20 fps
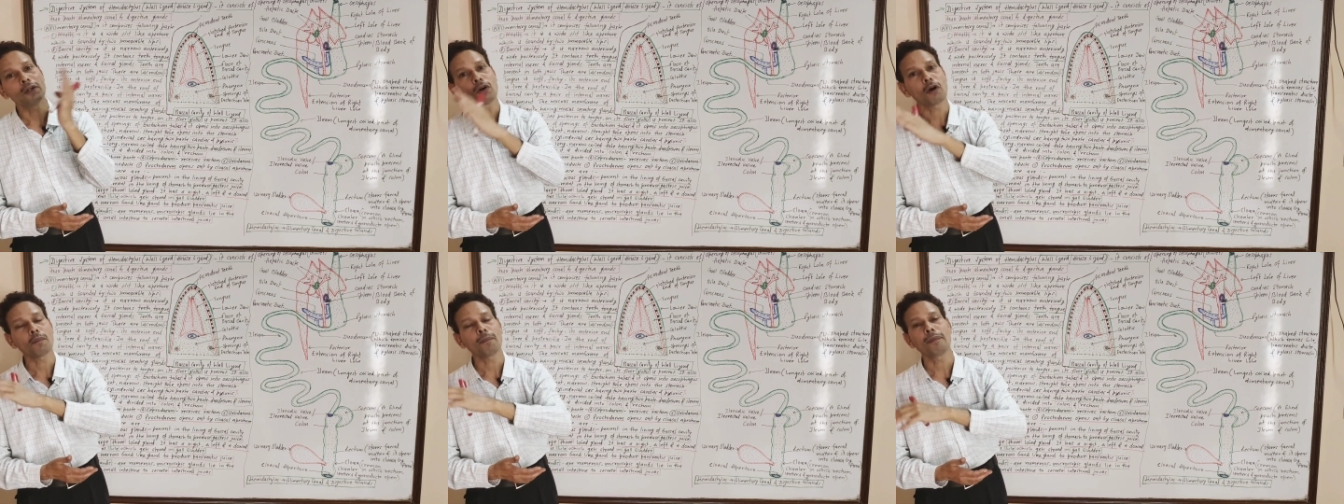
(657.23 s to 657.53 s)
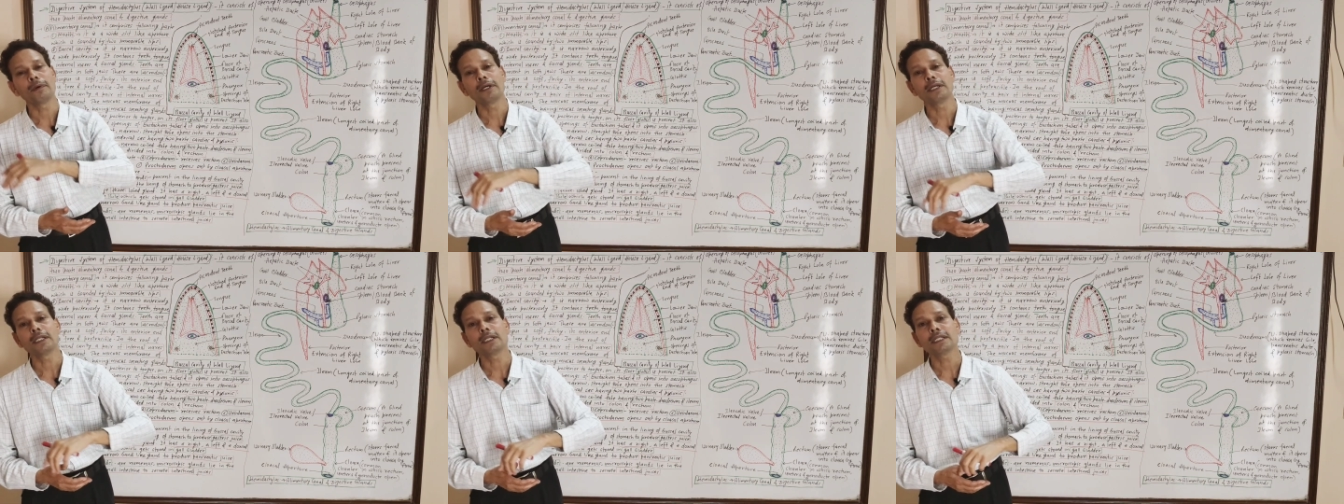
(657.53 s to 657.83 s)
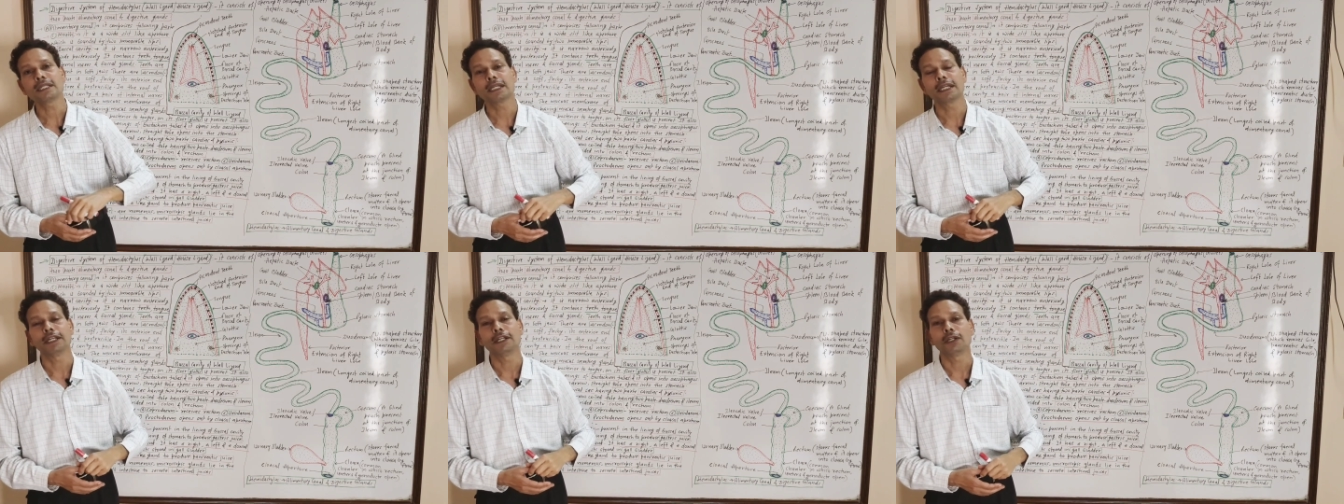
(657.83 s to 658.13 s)
it
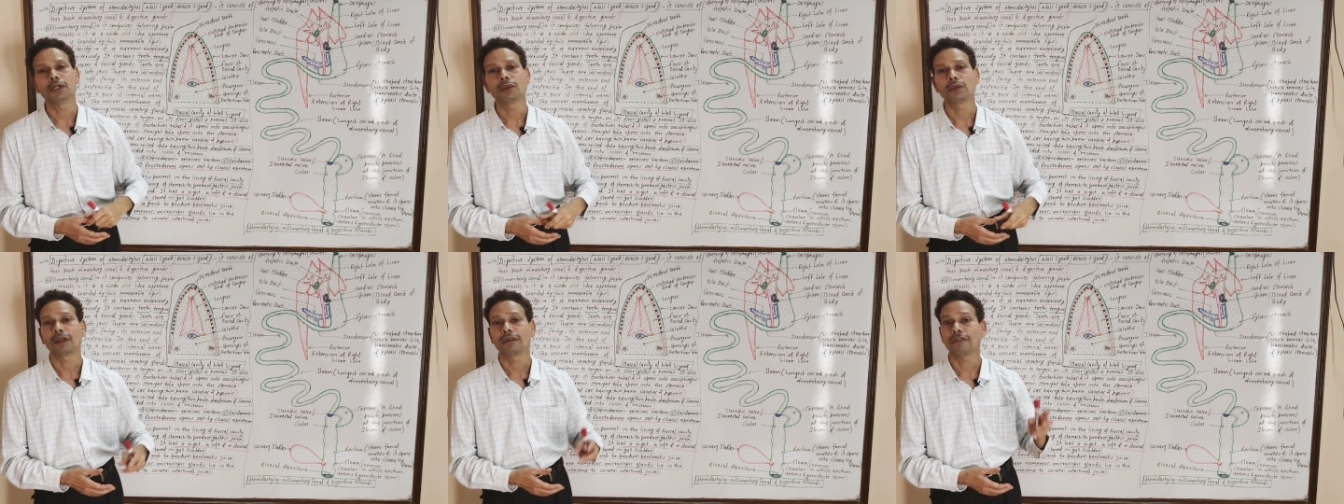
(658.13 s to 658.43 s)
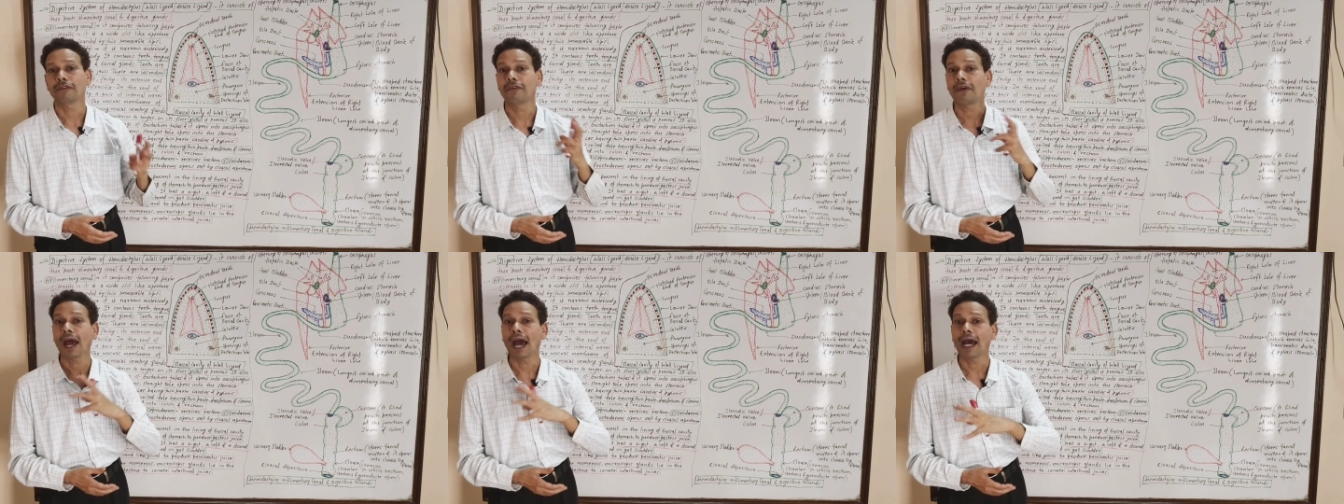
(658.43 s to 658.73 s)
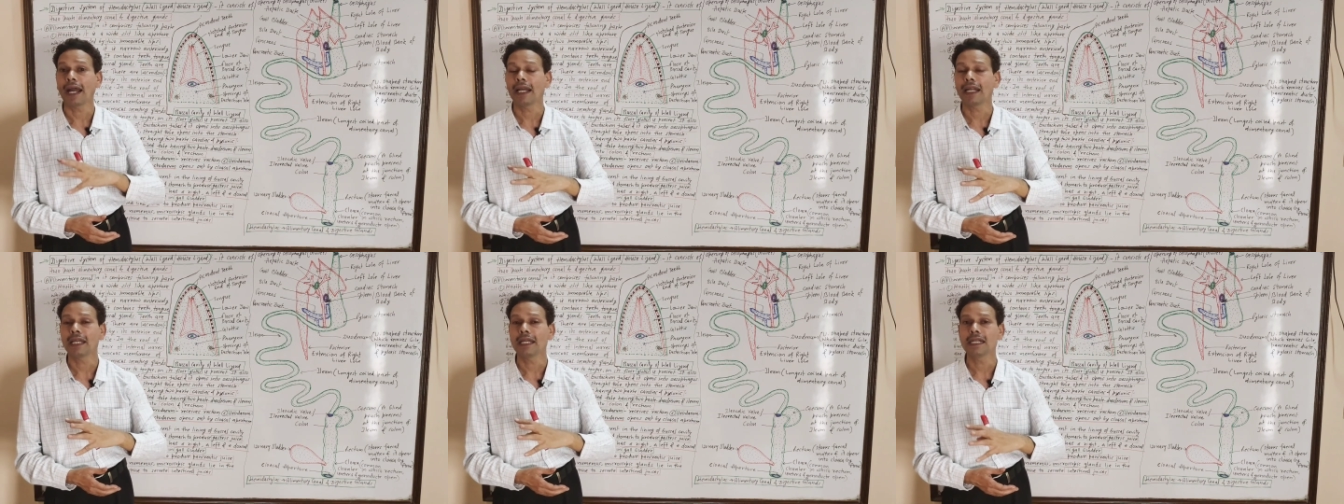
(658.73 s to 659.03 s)
opens into the
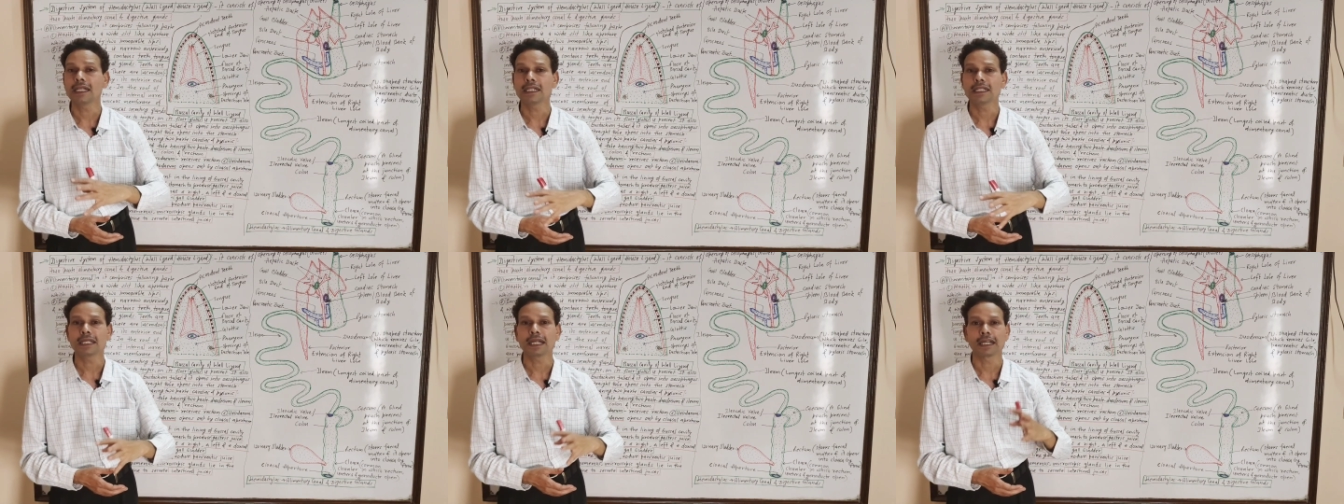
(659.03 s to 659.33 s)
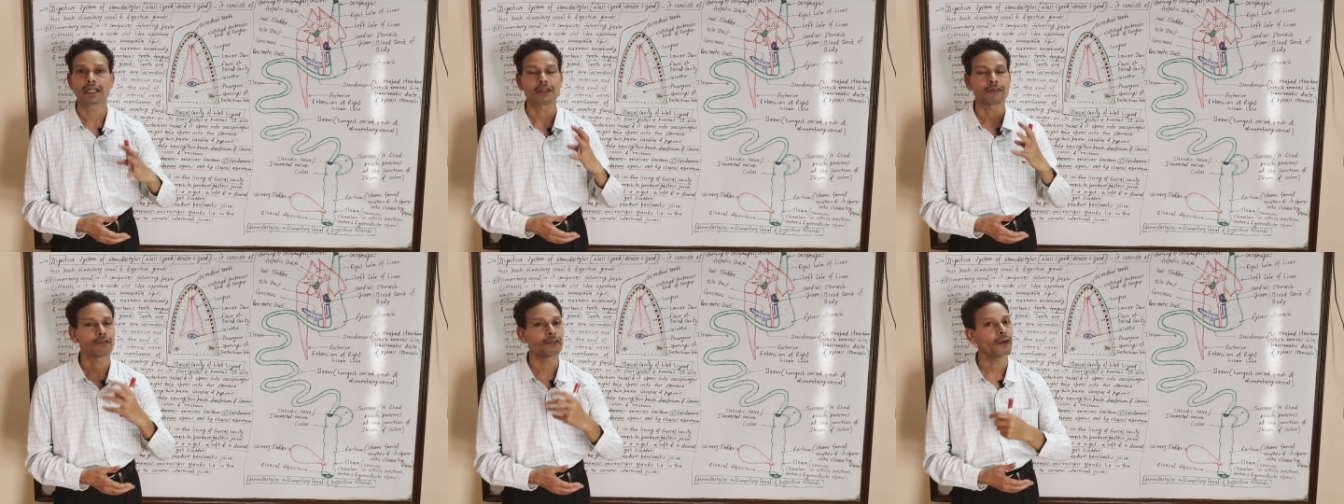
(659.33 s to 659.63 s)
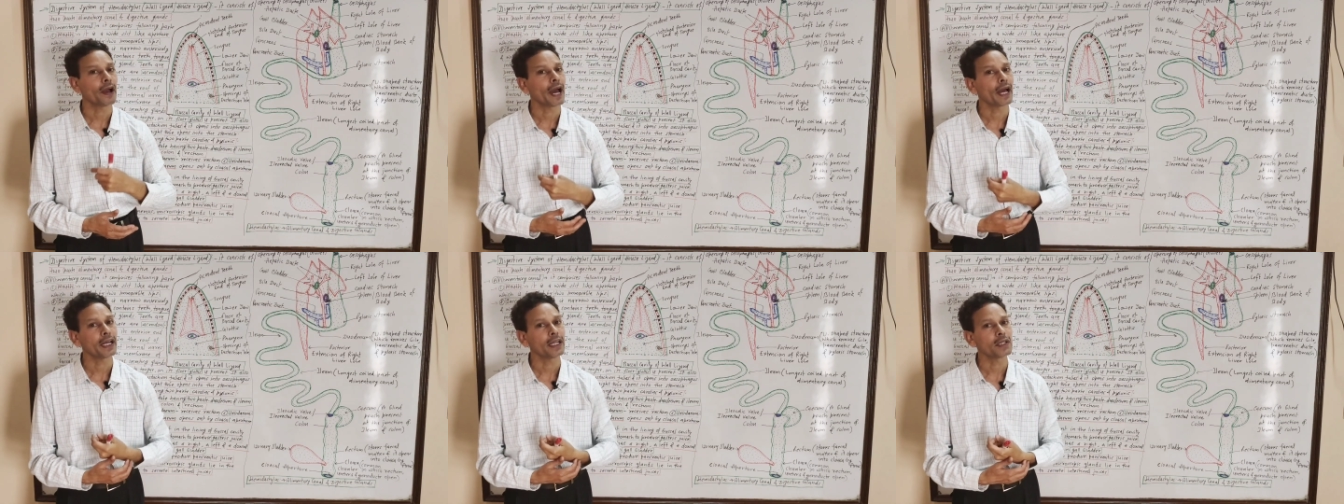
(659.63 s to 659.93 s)
pharynx, and the
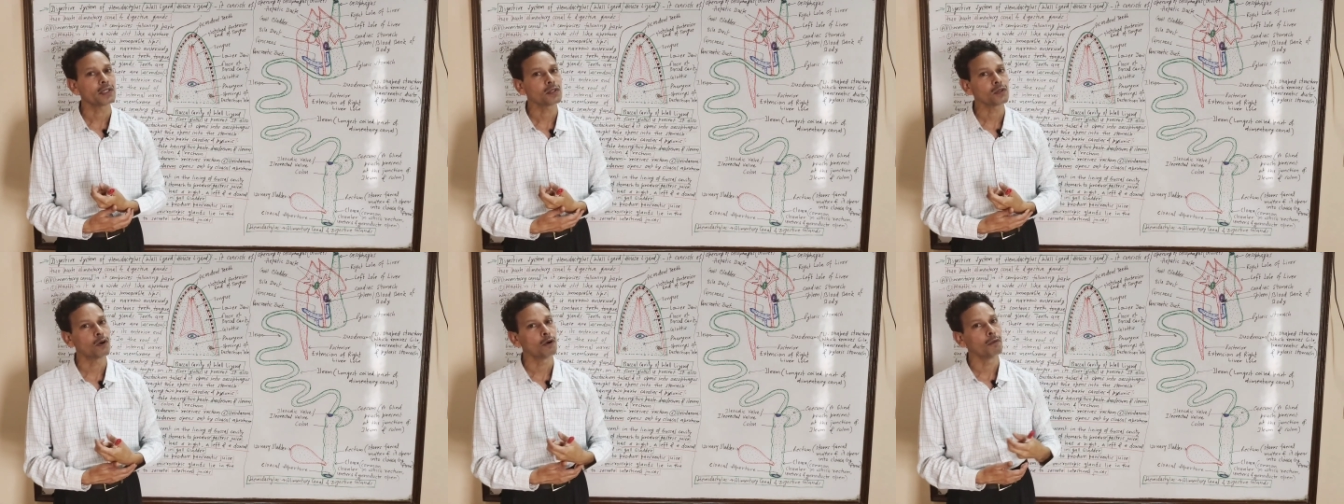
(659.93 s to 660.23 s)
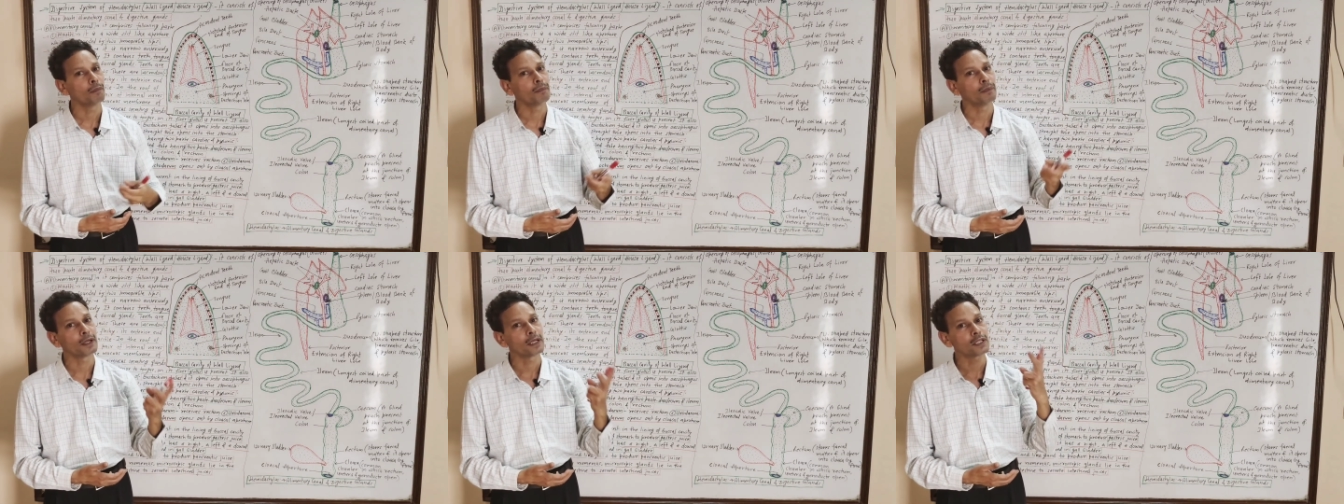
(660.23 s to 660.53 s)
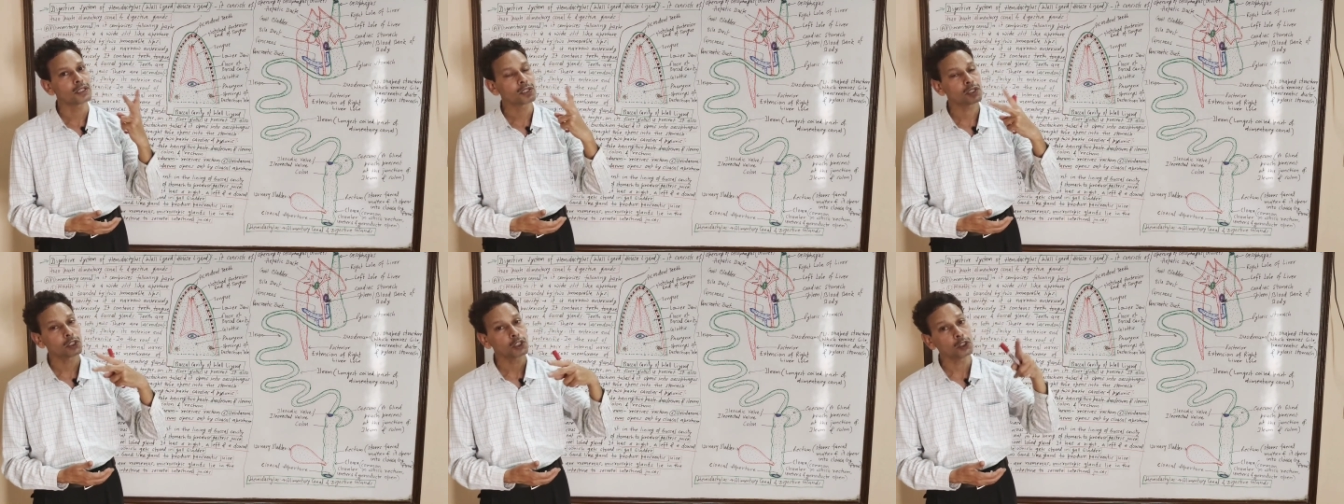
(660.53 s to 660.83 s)
pharynx opens